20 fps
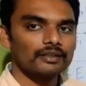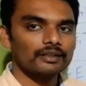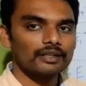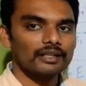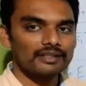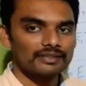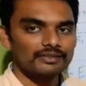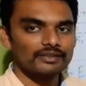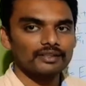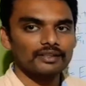
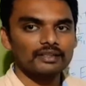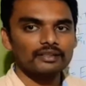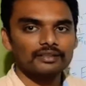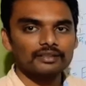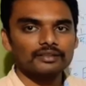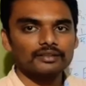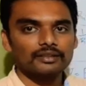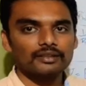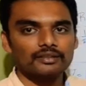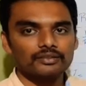KCL,
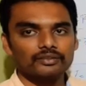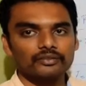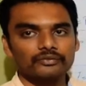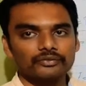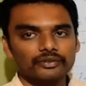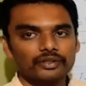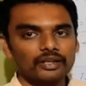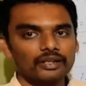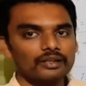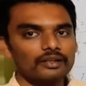
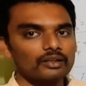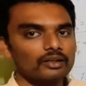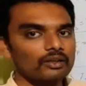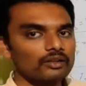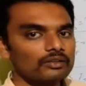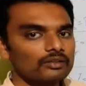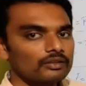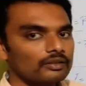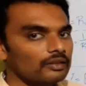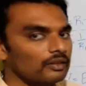Kirchhoff's current law,